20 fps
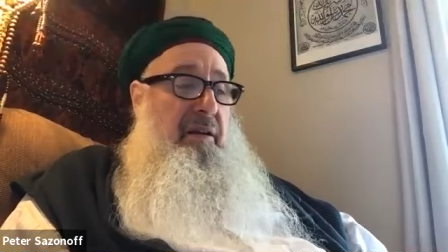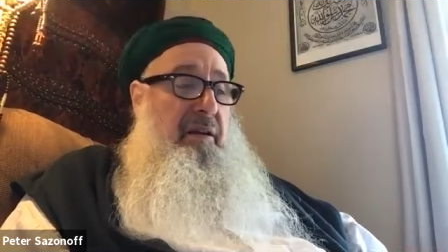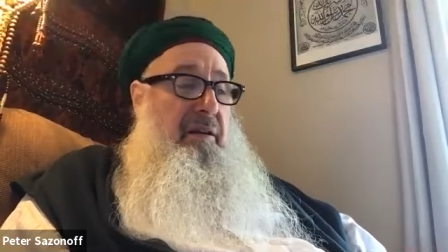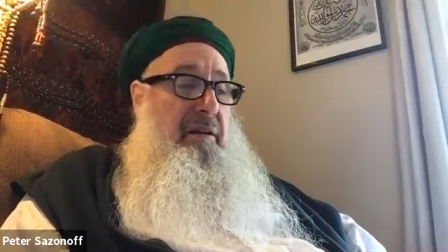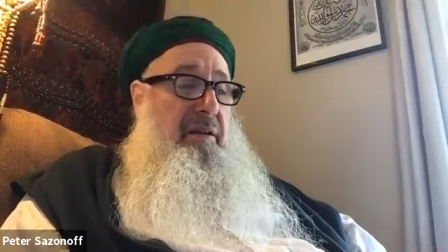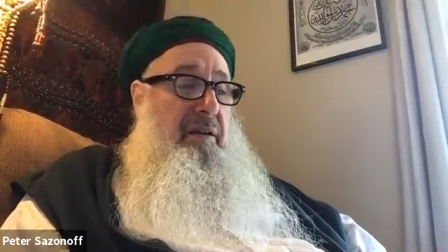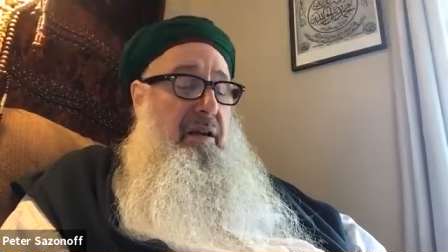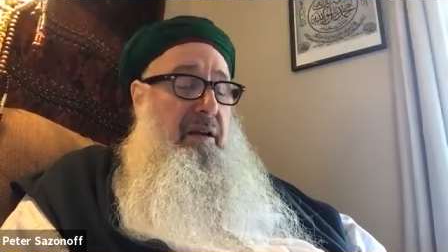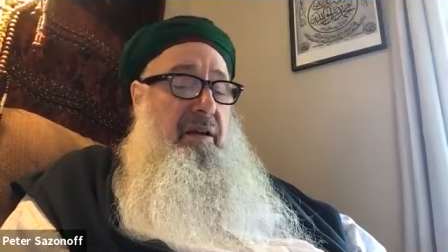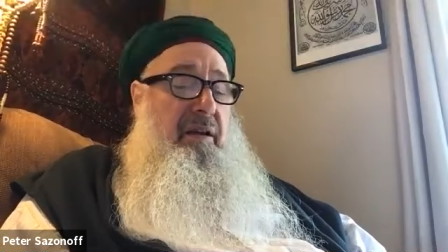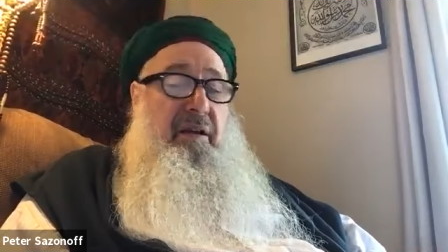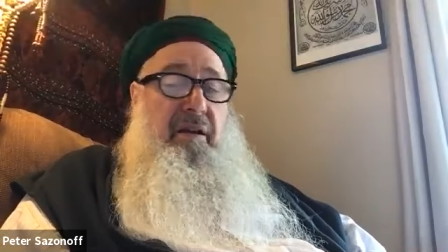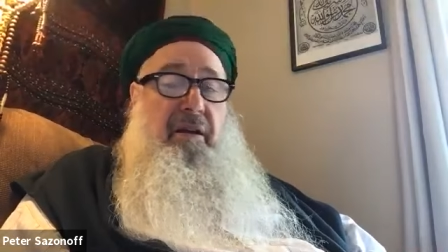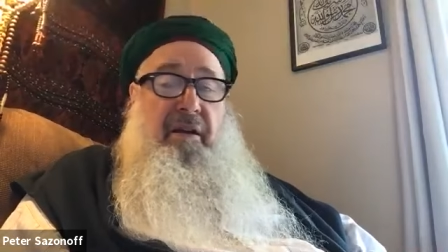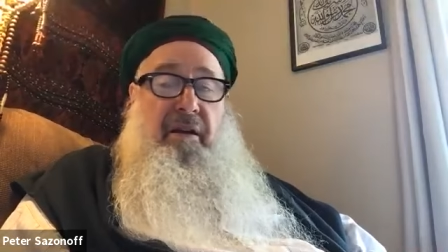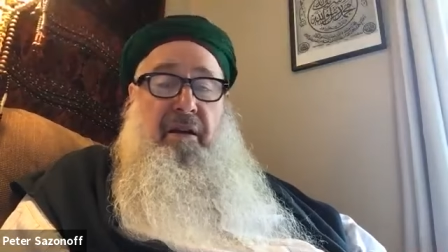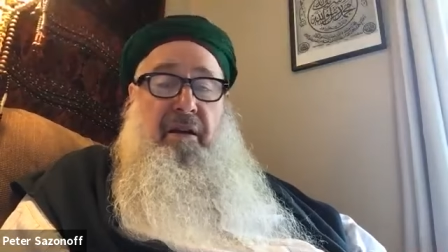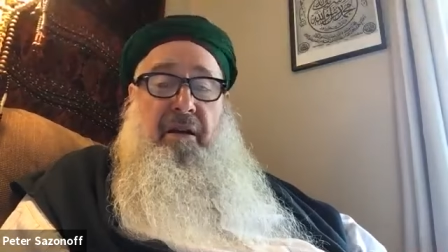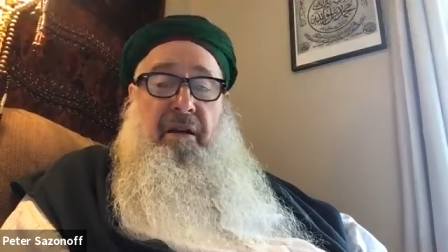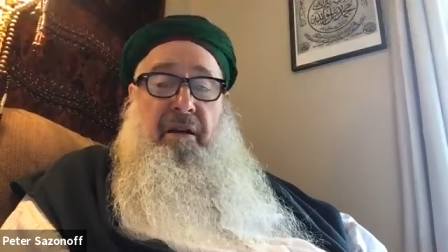He says,
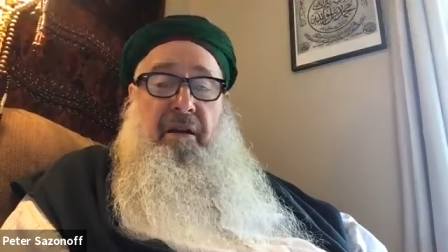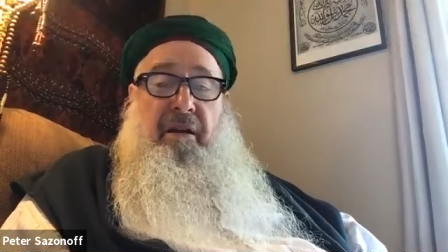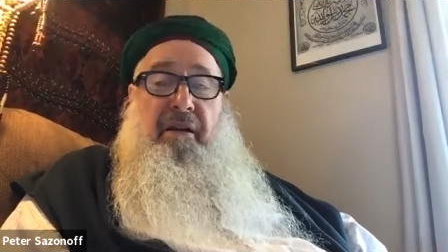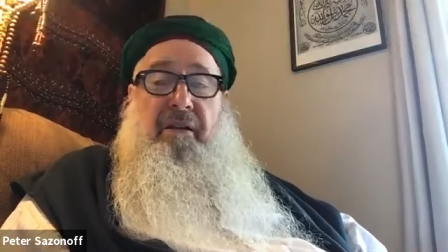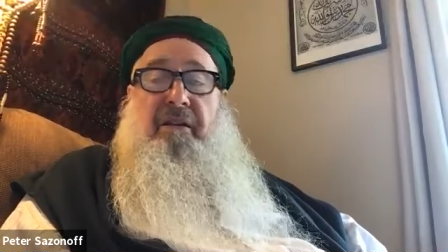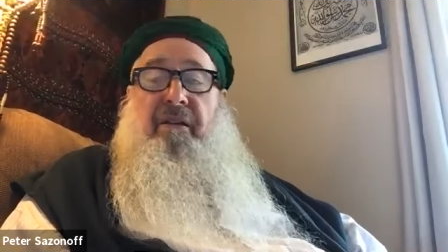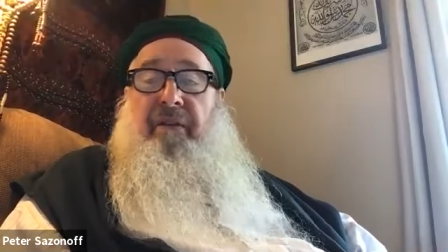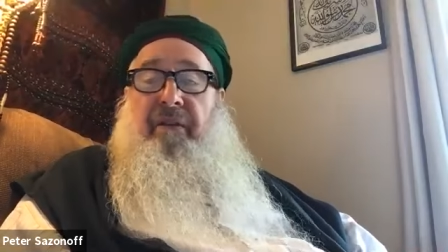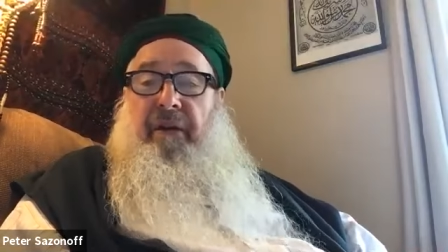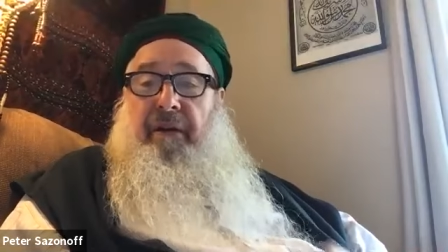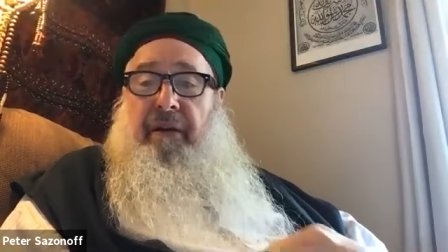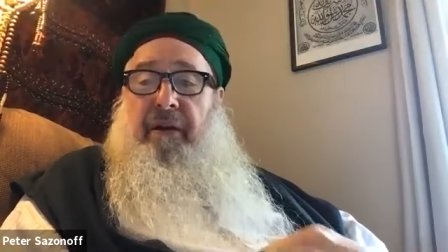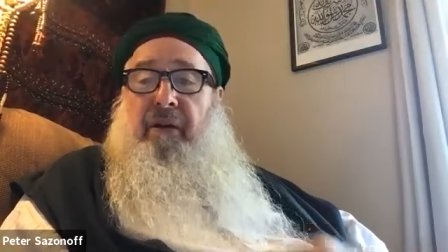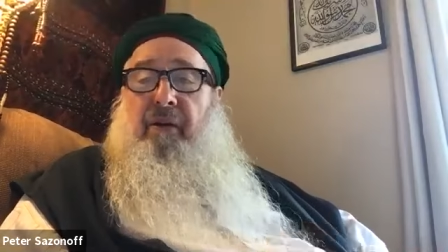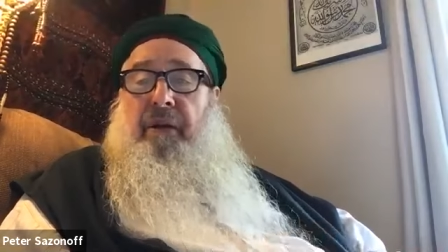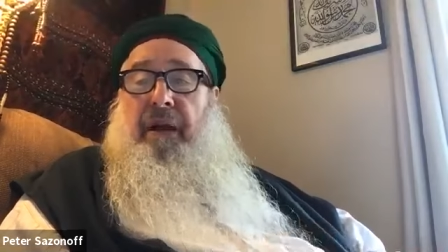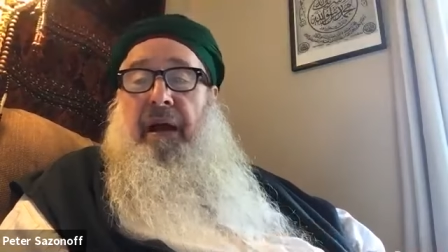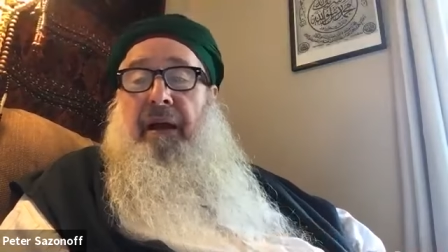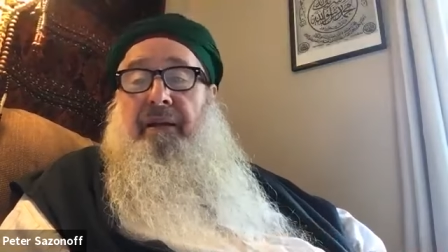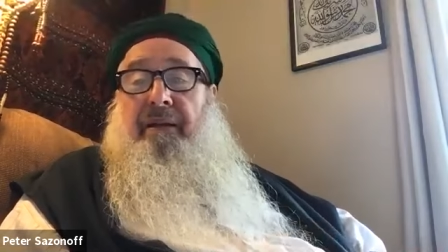it's a very
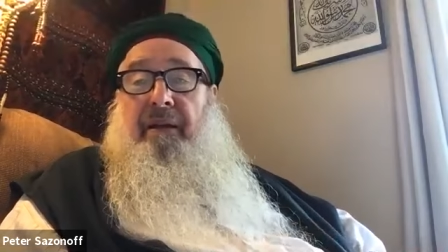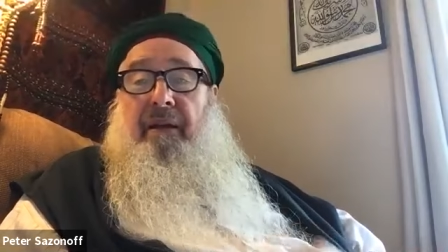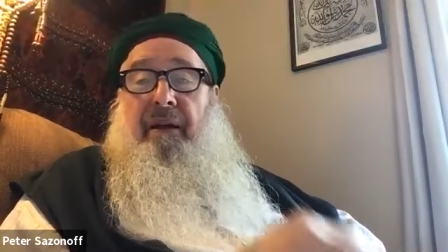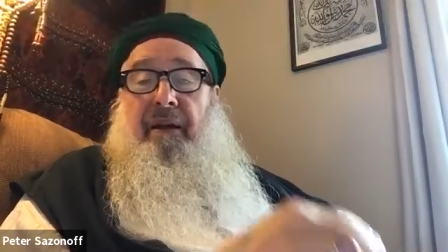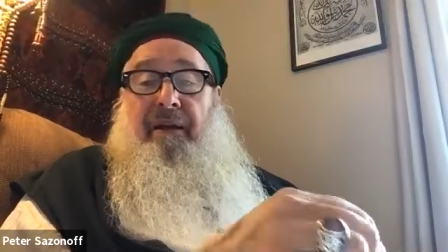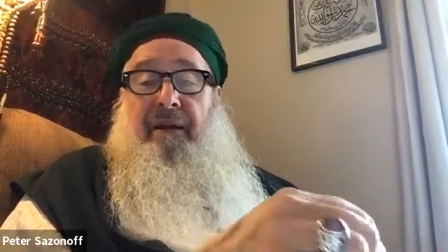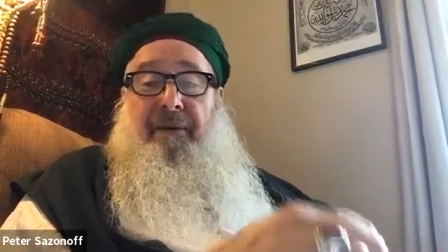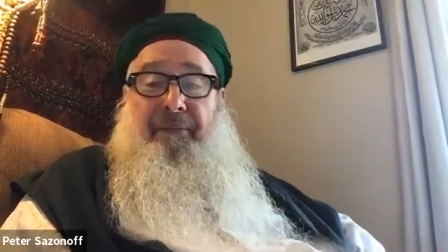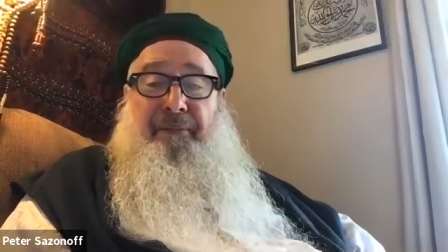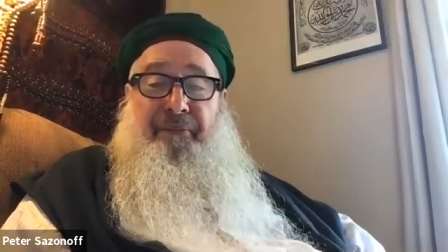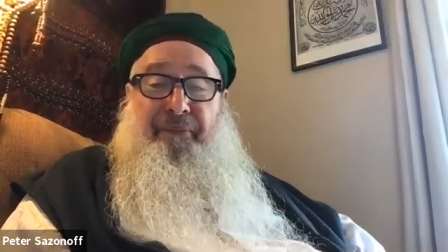good idea,